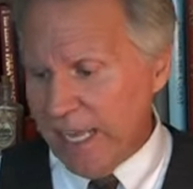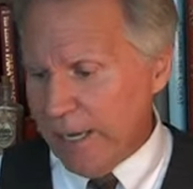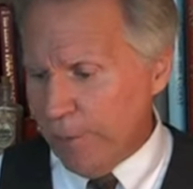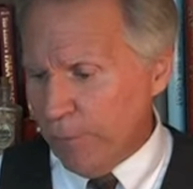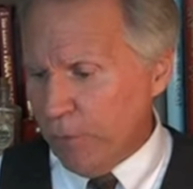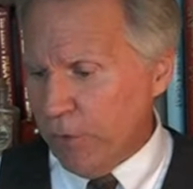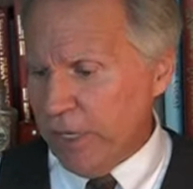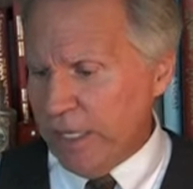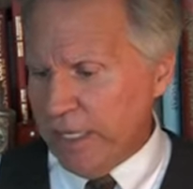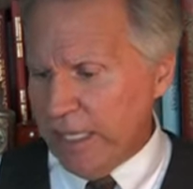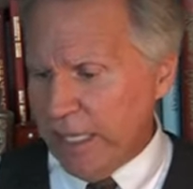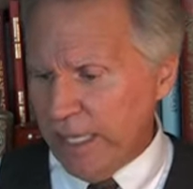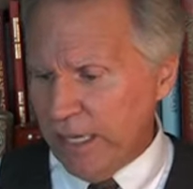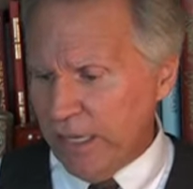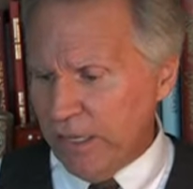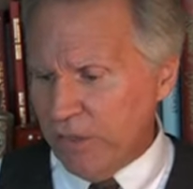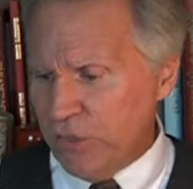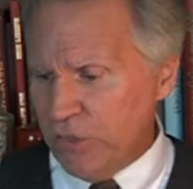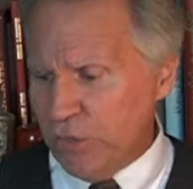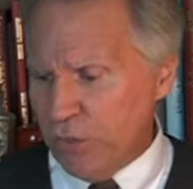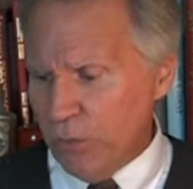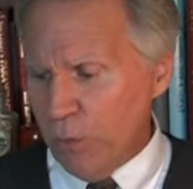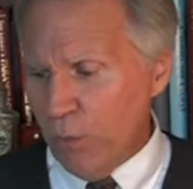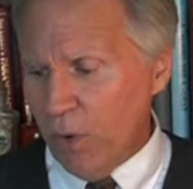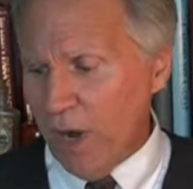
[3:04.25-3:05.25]
and I'm going to get
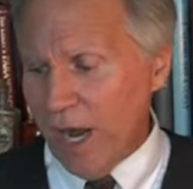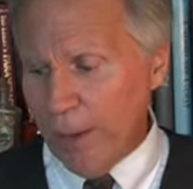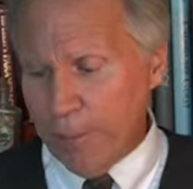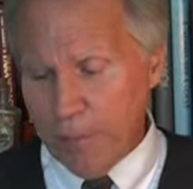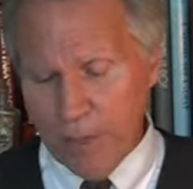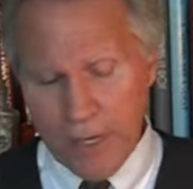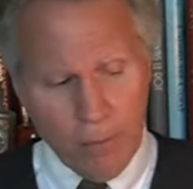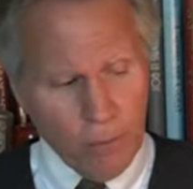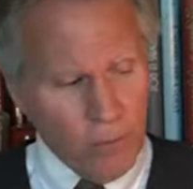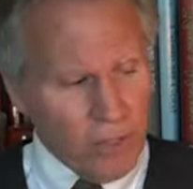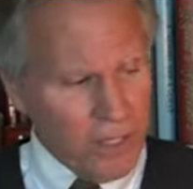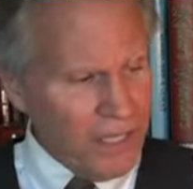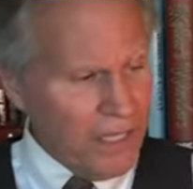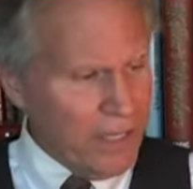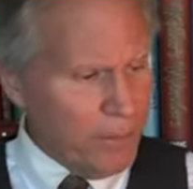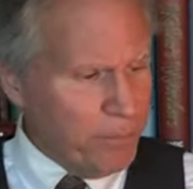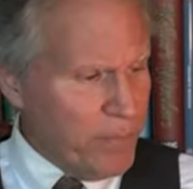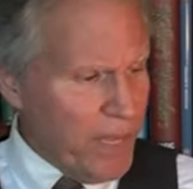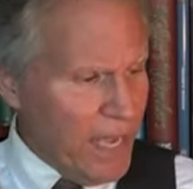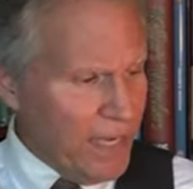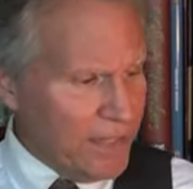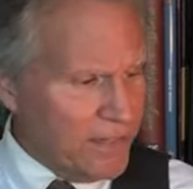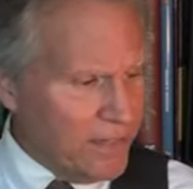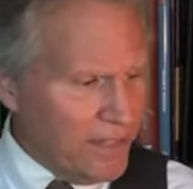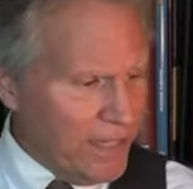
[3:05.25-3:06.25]
into why, but I'm going to get
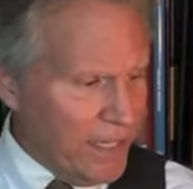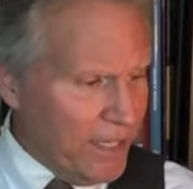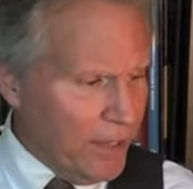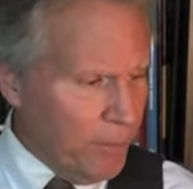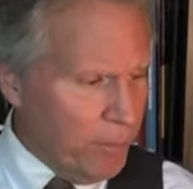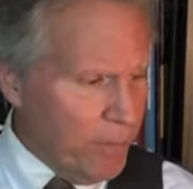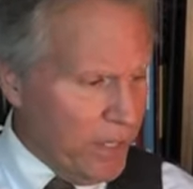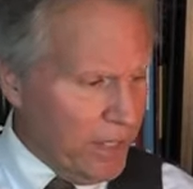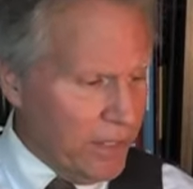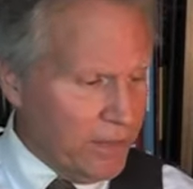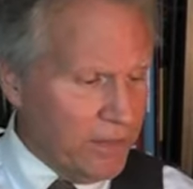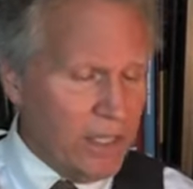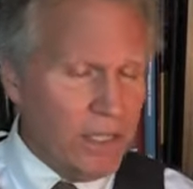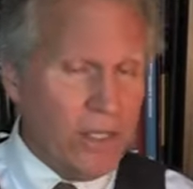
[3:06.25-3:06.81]
back to that in a minute.